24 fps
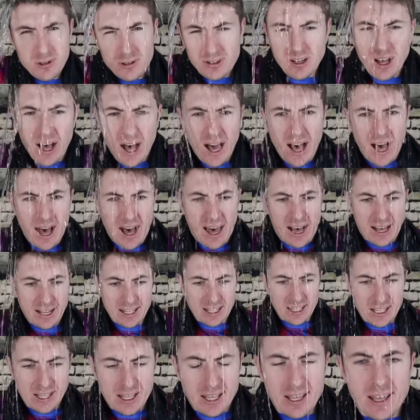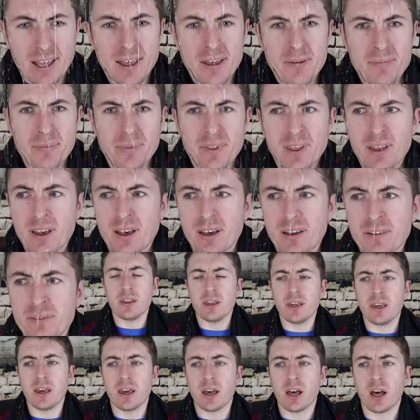Ah!
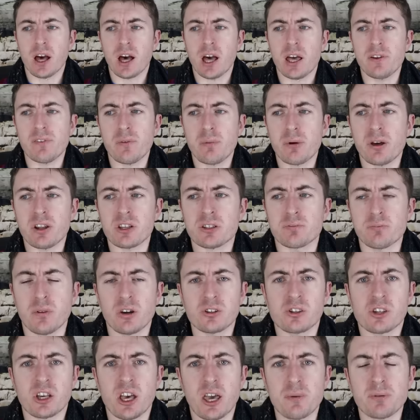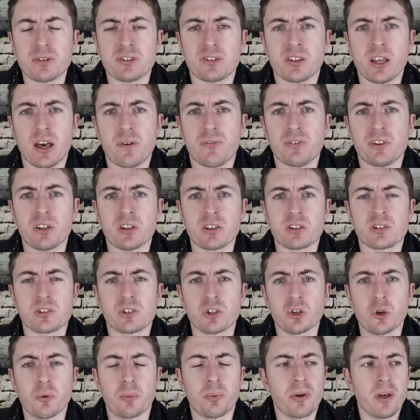Yeah, I have about as much hype as daffodil
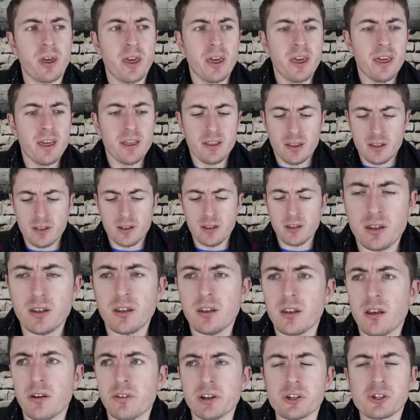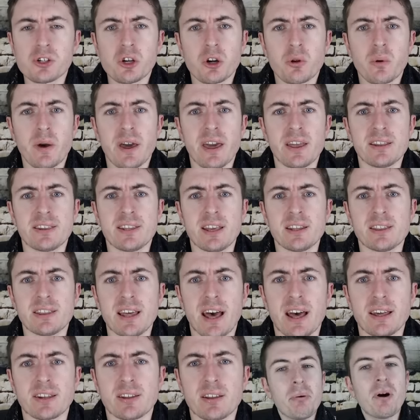soup. Not really sure why I did
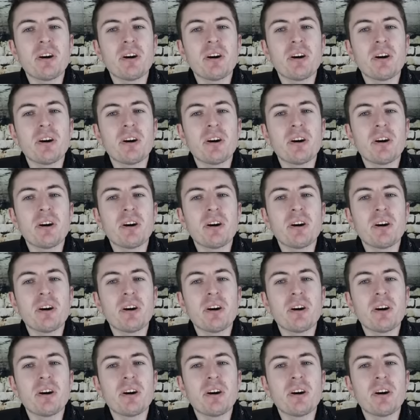that.